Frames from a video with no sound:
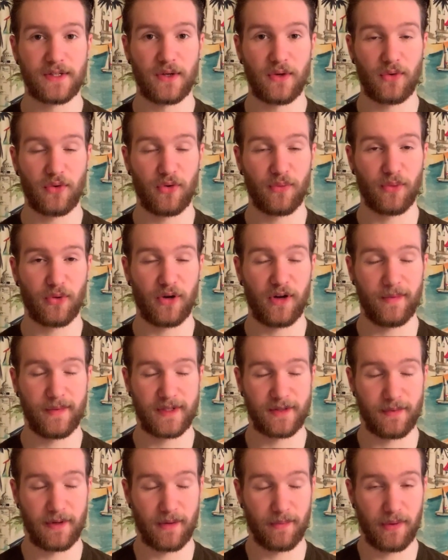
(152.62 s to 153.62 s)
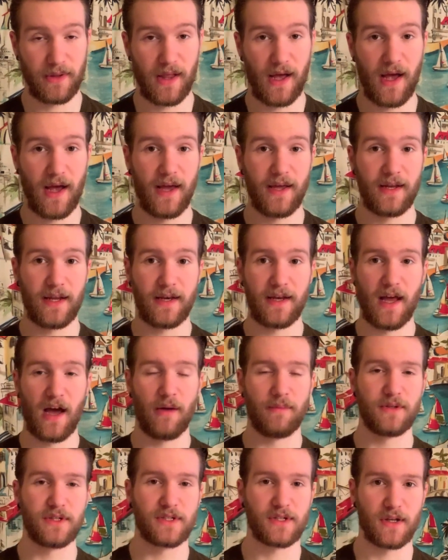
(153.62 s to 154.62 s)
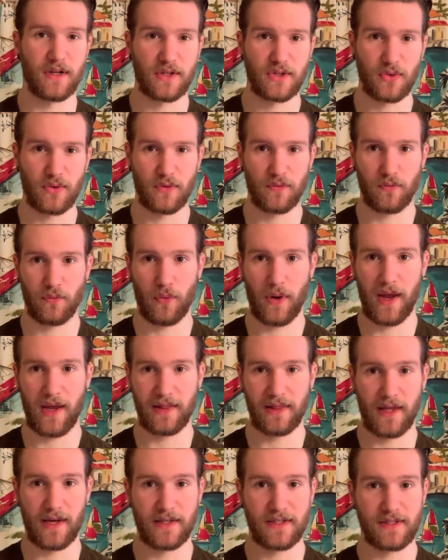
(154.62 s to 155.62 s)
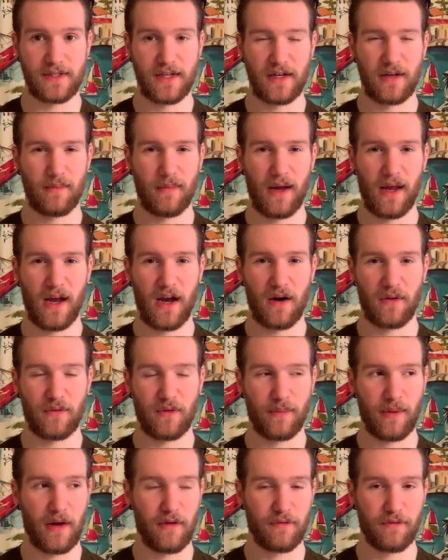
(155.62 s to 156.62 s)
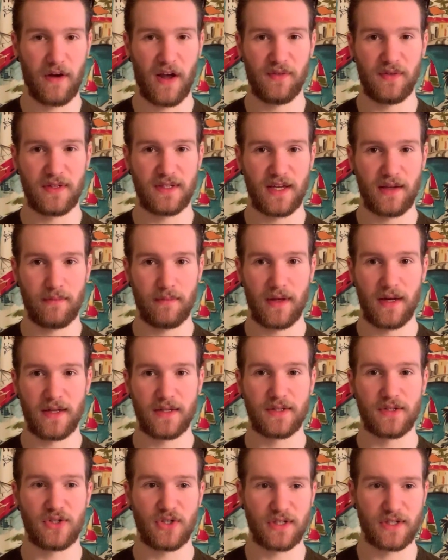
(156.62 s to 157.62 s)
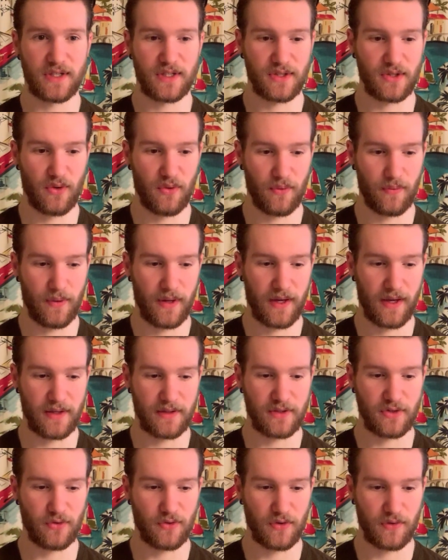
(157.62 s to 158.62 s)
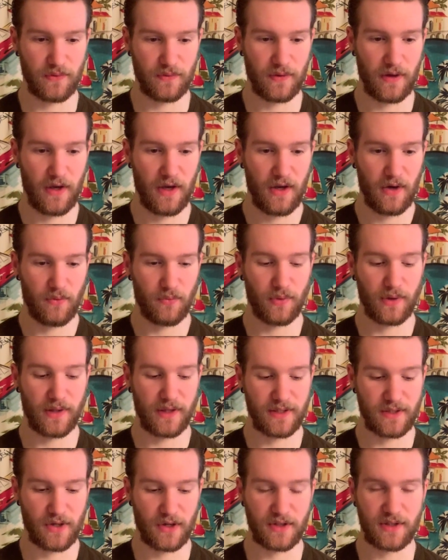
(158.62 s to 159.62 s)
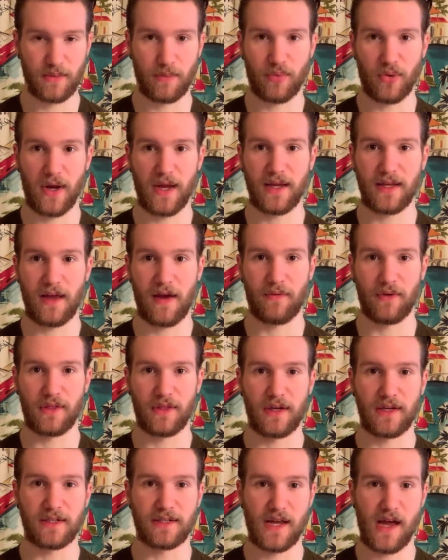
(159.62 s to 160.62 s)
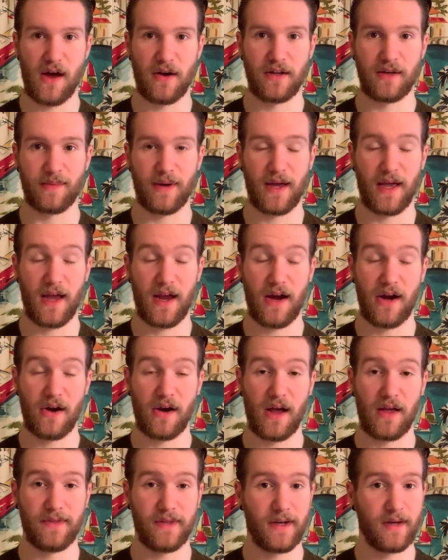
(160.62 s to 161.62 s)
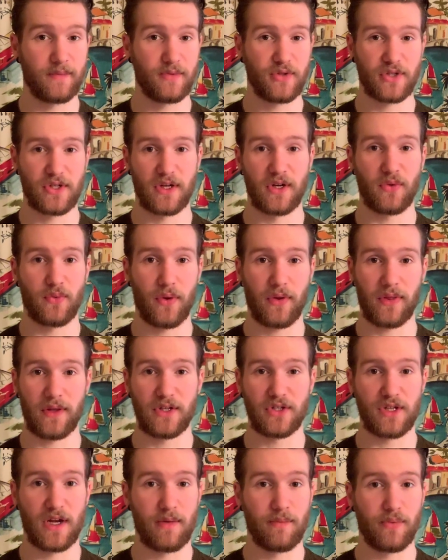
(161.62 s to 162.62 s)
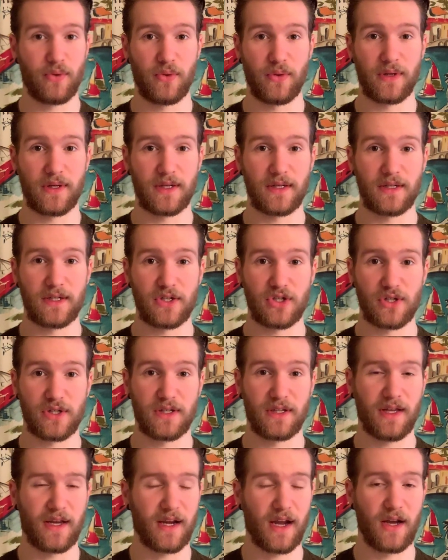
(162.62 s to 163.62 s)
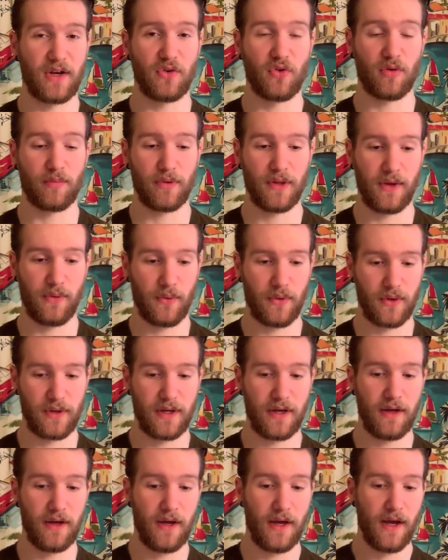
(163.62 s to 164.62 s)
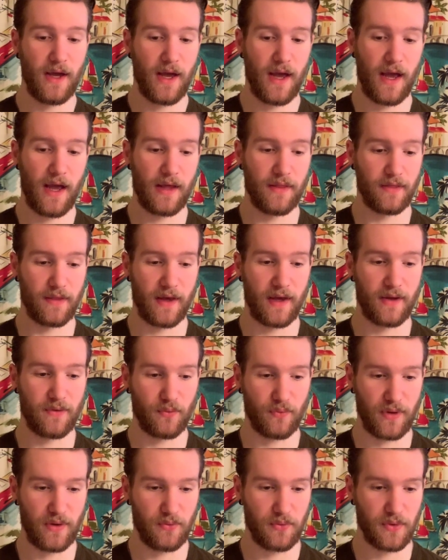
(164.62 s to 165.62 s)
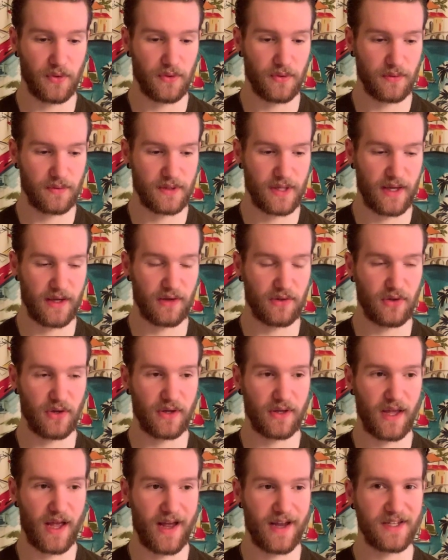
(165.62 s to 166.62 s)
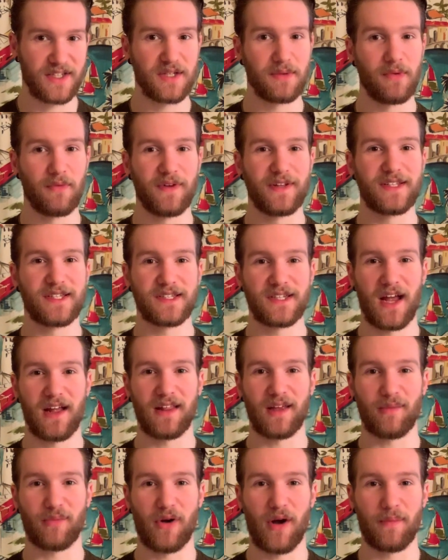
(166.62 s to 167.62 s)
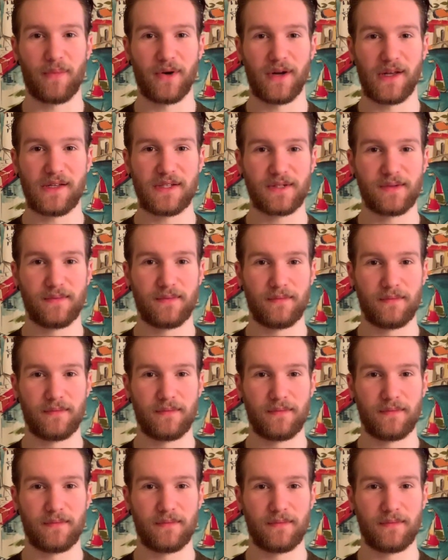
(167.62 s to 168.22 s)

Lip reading: so Groom Cream has been applied, and now I'm just going to sort of let it sit in my hair for about 5 to 10 minutes, just so it can sort of really start to break everything down in my hair, and then I'm just going to quickly shampoo and condition like I normally would, and then we will take a look at some of its styling properties.